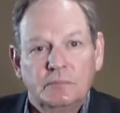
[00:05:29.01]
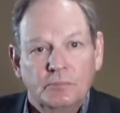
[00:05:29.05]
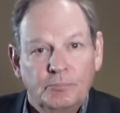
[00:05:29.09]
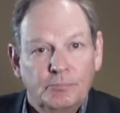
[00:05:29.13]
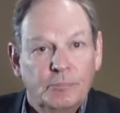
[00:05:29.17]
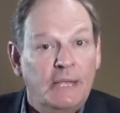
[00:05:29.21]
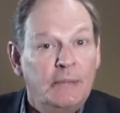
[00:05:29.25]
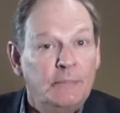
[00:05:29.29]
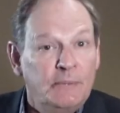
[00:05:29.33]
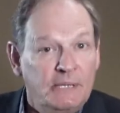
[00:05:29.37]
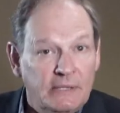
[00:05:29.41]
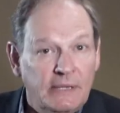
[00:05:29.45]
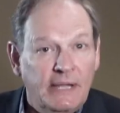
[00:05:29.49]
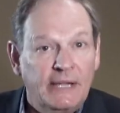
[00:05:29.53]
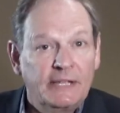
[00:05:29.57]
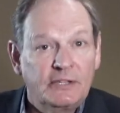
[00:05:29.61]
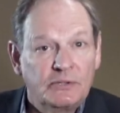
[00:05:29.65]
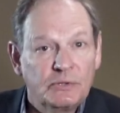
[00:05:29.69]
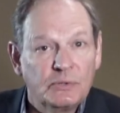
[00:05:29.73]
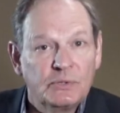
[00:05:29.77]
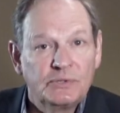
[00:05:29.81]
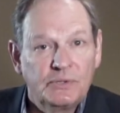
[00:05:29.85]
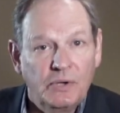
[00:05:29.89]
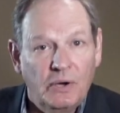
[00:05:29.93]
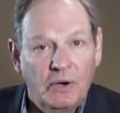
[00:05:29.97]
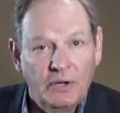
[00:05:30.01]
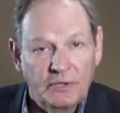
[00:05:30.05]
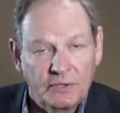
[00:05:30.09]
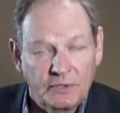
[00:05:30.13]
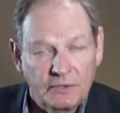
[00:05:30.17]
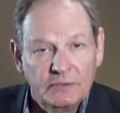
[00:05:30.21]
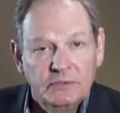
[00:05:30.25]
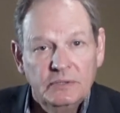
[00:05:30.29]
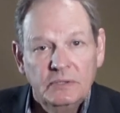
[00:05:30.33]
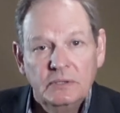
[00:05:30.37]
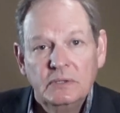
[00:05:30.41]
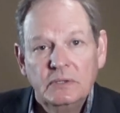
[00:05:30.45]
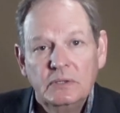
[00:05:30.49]
maybe like your
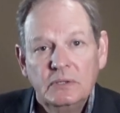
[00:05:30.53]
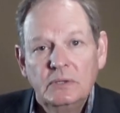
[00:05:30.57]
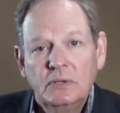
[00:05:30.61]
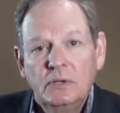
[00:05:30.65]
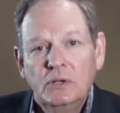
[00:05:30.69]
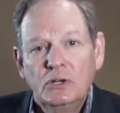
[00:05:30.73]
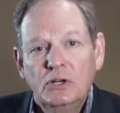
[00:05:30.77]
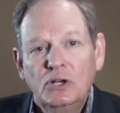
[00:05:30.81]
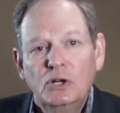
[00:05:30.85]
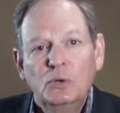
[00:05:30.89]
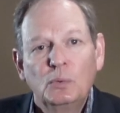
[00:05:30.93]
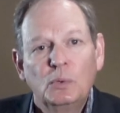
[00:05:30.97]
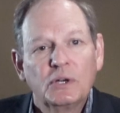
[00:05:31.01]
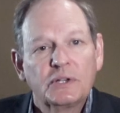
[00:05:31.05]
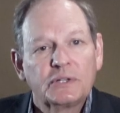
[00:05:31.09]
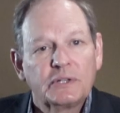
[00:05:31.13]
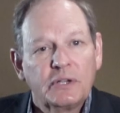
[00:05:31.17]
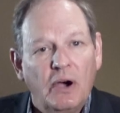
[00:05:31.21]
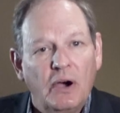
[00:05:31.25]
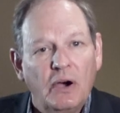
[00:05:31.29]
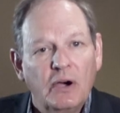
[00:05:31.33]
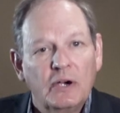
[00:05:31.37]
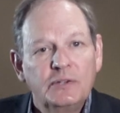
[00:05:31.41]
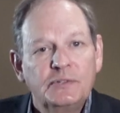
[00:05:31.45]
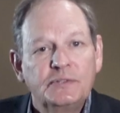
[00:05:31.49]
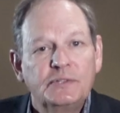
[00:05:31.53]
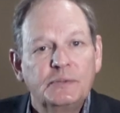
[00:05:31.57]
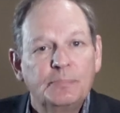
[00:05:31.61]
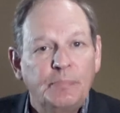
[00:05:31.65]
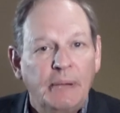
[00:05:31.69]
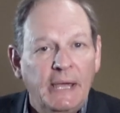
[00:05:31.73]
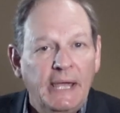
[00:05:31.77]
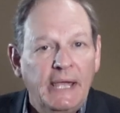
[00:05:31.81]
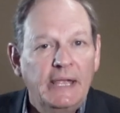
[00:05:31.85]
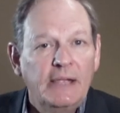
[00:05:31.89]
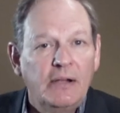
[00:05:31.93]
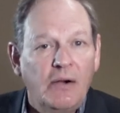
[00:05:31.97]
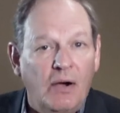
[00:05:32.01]
daughter, who worked hard to
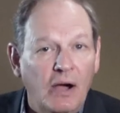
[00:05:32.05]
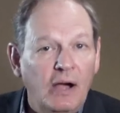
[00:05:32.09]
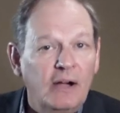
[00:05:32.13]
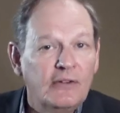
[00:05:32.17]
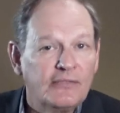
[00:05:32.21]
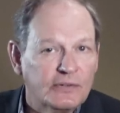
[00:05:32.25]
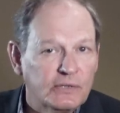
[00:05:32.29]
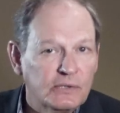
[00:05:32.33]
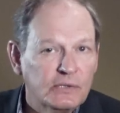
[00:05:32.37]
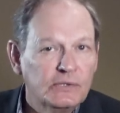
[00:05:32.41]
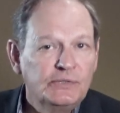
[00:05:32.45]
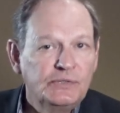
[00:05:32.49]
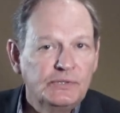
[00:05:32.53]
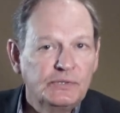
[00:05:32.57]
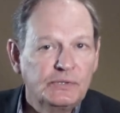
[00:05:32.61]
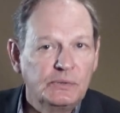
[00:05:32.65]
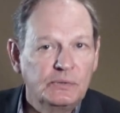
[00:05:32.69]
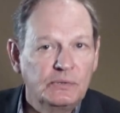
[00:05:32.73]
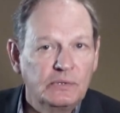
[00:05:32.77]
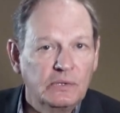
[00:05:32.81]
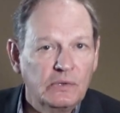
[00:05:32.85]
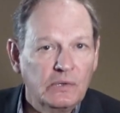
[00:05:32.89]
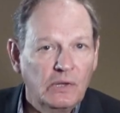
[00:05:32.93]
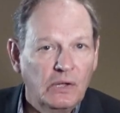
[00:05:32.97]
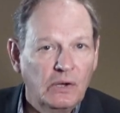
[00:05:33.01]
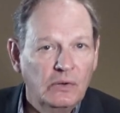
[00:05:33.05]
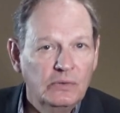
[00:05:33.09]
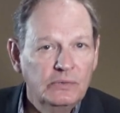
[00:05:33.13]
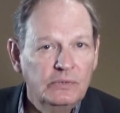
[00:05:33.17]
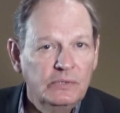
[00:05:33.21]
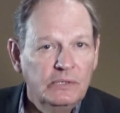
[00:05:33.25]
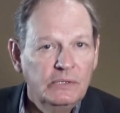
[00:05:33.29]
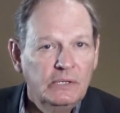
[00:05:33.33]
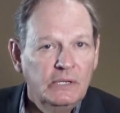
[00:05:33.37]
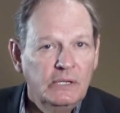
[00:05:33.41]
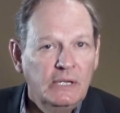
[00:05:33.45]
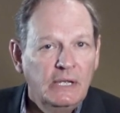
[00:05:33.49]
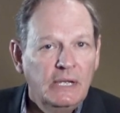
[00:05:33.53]
pay off her student
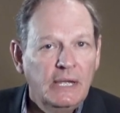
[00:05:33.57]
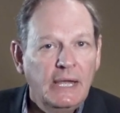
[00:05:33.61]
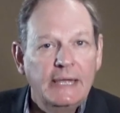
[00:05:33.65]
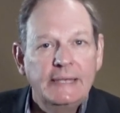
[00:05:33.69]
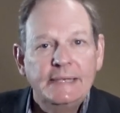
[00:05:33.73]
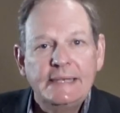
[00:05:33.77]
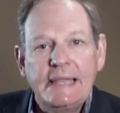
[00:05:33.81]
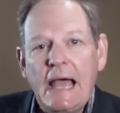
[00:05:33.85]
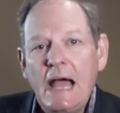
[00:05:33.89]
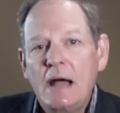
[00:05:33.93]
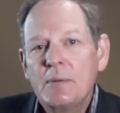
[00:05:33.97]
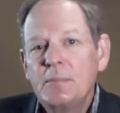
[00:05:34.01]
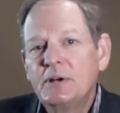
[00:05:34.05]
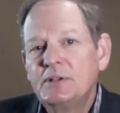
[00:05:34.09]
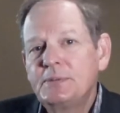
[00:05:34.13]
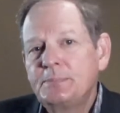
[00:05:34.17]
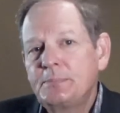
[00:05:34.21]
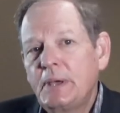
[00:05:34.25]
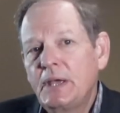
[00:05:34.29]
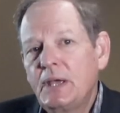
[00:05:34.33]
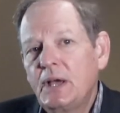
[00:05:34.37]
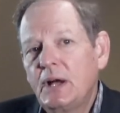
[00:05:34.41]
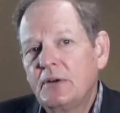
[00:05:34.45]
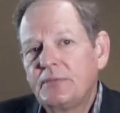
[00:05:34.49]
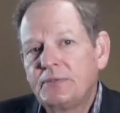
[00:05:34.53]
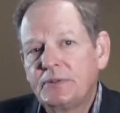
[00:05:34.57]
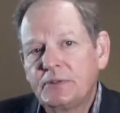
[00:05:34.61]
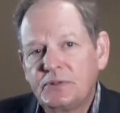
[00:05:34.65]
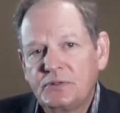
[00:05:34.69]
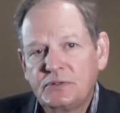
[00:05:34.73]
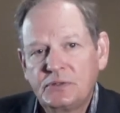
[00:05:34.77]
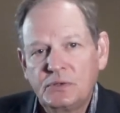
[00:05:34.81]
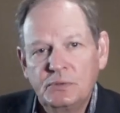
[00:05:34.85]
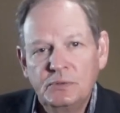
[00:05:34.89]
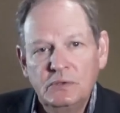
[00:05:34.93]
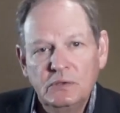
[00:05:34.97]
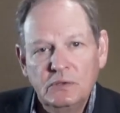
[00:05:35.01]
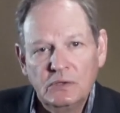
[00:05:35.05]
loan and now must pay off the
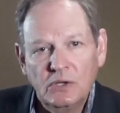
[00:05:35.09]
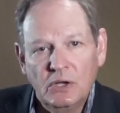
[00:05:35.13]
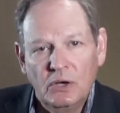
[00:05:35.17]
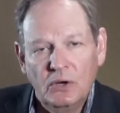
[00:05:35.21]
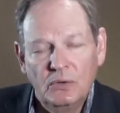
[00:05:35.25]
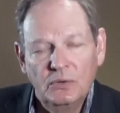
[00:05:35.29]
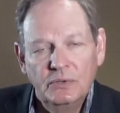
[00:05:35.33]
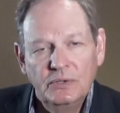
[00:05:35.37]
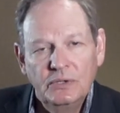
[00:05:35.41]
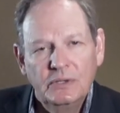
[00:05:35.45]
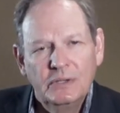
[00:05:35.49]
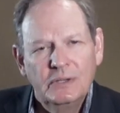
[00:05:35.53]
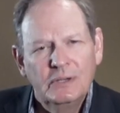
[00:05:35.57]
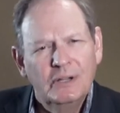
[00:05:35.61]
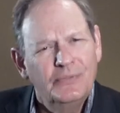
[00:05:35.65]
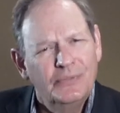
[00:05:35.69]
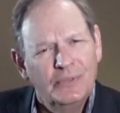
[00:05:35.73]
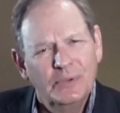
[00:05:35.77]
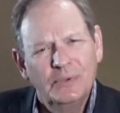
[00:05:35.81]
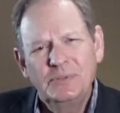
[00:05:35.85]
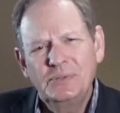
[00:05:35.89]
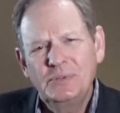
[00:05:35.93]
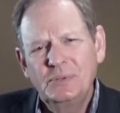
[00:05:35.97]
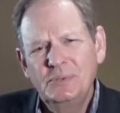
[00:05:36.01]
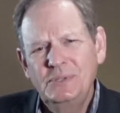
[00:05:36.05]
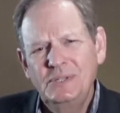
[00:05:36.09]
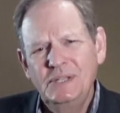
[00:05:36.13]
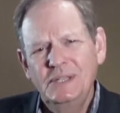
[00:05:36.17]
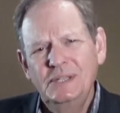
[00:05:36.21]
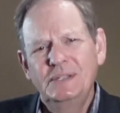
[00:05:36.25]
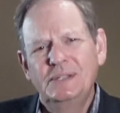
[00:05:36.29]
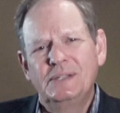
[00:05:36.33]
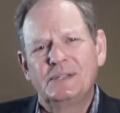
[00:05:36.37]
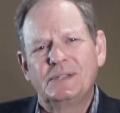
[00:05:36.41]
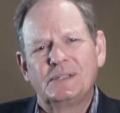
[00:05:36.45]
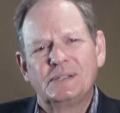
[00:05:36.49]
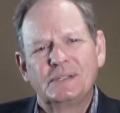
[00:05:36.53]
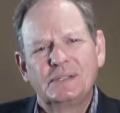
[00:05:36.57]
student loan of those who
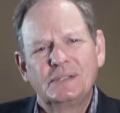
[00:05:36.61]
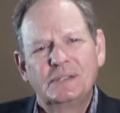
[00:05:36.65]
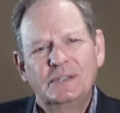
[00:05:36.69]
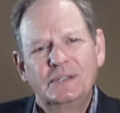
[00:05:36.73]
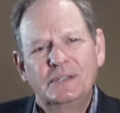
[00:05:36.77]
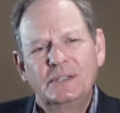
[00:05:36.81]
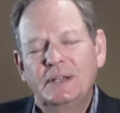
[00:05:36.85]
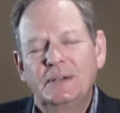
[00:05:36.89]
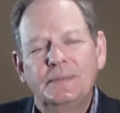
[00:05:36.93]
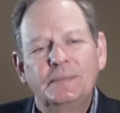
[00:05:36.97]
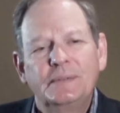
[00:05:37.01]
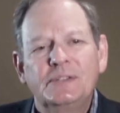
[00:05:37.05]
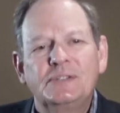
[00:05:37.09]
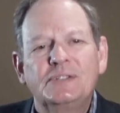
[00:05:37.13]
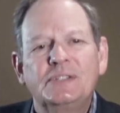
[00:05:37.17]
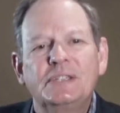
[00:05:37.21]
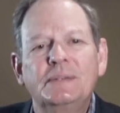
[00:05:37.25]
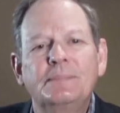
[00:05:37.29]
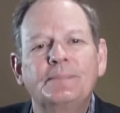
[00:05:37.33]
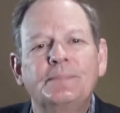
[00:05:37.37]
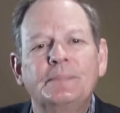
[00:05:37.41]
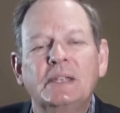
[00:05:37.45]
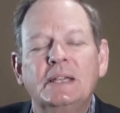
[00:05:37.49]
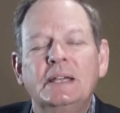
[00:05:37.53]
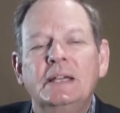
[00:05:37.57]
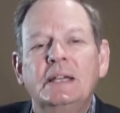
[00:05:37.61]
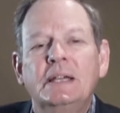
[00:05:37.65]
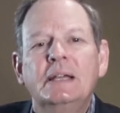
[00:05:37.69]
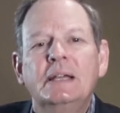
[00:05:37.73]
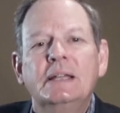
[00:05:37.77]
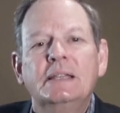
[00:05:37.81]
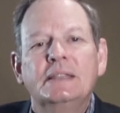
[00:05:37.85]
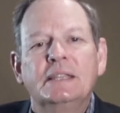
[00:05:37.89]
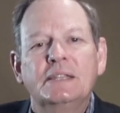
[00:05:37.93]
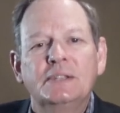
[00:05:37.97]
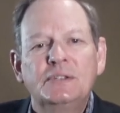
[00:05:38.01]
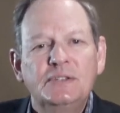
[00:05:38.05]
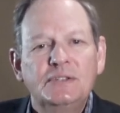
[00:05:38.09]
didn't. You see,
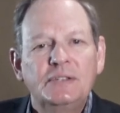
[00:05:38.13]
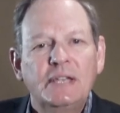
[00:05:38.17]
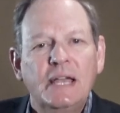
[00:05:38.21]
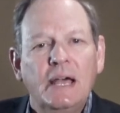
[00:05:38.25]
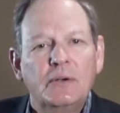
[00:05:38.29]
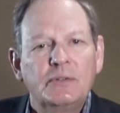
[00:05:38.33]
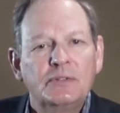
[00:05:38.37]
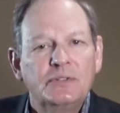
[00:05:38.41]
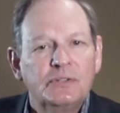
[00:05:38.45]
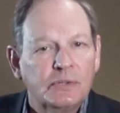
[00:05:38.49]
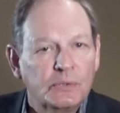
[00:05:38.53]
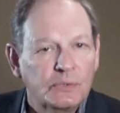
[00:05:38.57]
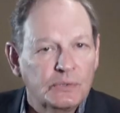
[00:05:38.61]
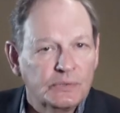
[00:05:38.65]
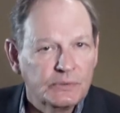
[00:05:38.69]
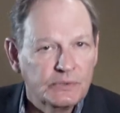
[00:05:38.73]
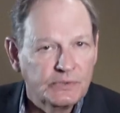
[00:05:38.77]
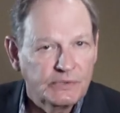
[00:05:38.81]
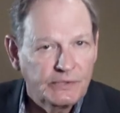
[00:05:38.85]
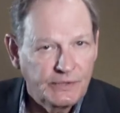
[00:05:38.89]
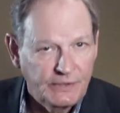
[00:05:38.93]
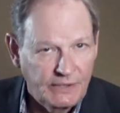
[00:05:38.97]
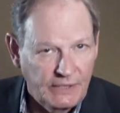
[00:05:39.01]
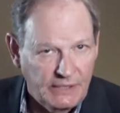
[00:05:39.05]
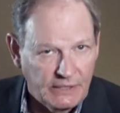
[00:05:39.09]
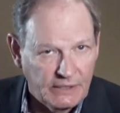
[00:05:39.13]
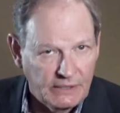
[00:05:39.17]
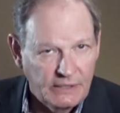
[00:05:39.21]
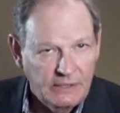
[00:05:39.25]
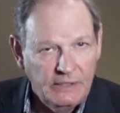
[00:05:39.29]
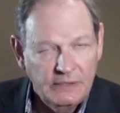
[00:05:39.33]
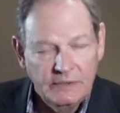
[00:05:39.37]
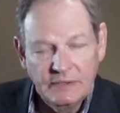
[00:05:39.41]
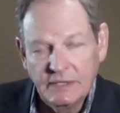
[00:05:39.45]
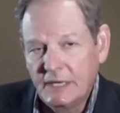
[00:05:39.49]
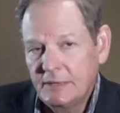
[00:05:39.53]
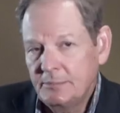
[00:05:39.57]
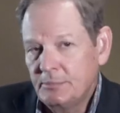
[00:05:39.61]
this is how socialists think.
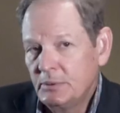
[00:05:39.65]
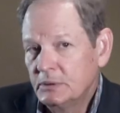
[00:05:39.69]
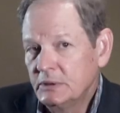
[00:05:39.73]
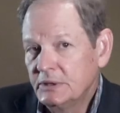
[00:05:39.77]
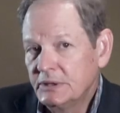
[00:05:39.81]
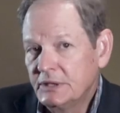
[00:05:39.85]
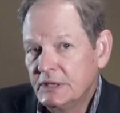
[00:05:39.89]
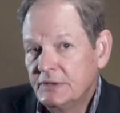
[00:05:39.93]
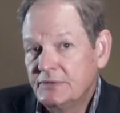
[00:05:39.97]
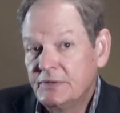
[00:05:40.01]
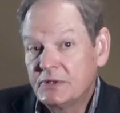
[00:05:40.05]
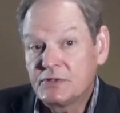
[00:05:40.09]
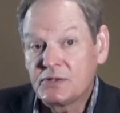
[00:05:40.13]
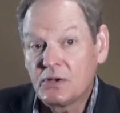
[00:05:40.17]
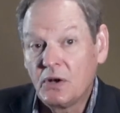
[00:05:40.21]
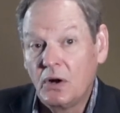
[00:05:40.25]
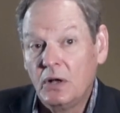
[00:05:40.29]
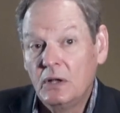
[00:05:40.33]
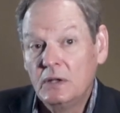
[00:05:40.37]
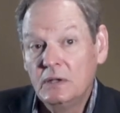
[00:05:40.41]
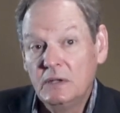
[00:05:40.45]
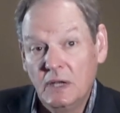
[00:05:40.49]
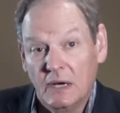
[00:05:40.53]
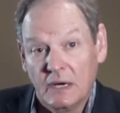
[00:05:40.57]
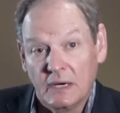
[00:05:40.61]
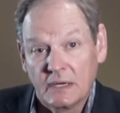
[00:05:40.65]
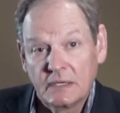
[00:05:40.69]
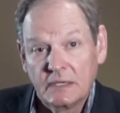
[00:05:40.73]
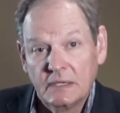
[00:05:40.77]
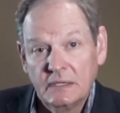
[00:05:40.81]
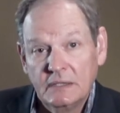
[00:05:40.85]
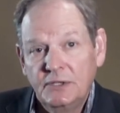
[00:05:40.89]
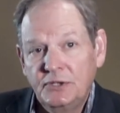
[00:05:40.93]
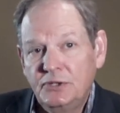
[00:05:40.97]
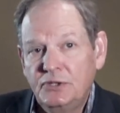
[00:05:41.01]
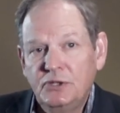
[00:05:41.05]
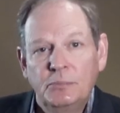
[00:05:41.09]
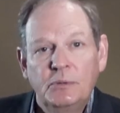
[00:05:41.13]
They believe it's all luck.
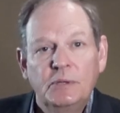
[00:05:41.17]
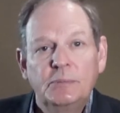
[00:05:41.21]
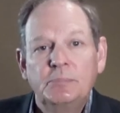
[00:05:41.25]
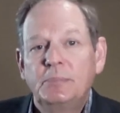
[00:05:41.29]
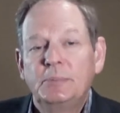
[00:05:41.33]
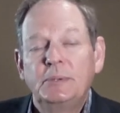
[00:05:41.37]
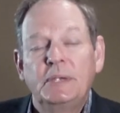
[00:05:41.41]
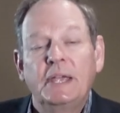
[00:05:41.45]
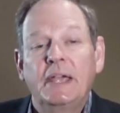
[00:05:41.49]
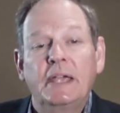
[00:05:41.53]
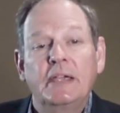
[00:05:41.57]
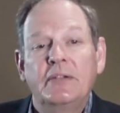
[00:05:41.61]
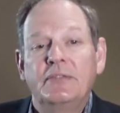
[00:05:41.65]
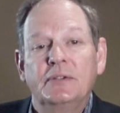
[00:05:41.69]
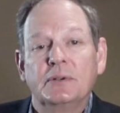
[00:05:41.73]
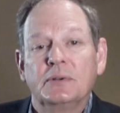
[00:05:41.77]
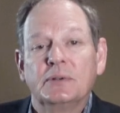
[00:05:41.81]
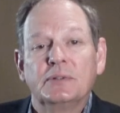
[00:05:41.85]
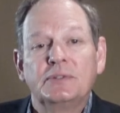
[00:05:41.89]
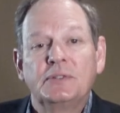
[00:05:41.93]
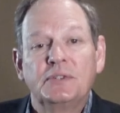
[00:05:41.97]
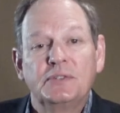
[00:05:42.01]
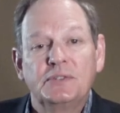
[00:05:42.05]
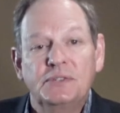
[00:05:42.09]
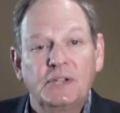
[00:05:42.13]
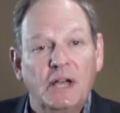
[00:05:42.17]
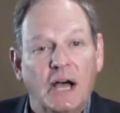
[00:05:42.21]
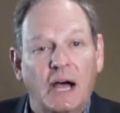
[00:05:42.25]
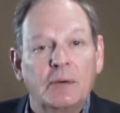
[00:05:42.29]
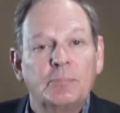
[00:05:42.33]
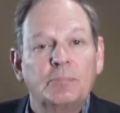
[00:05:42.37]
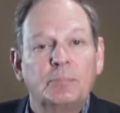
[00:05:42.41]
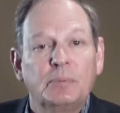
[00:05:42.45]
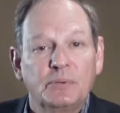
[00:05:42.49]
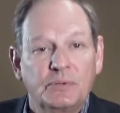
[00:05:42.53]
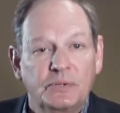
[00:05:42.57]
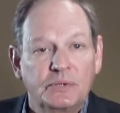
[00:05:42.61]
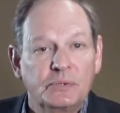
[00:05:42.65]
Human behavior does
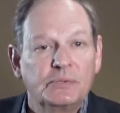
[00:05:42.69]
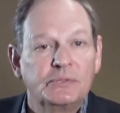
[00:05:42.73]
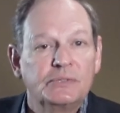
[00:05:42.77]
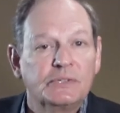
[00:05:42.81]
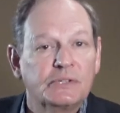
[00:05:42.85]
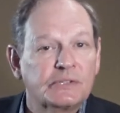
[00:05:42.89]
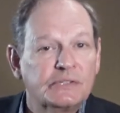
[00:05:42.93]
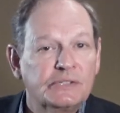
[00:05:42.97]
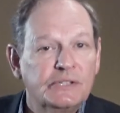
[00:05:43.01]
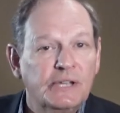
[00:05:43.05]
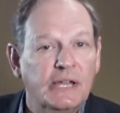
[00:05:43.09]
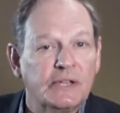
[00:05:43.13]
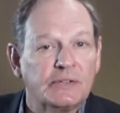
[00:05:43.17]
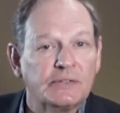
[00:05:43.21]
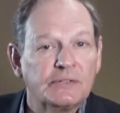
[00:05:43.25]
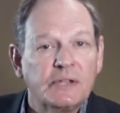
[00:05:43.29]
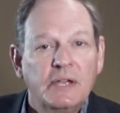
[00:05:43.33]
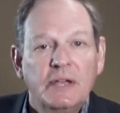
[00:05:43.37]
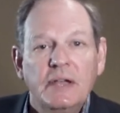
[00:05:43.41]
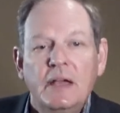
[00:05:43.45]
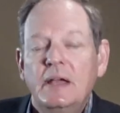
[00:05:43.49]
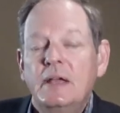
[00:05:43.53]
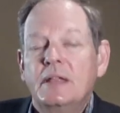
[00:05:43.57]
not produce success.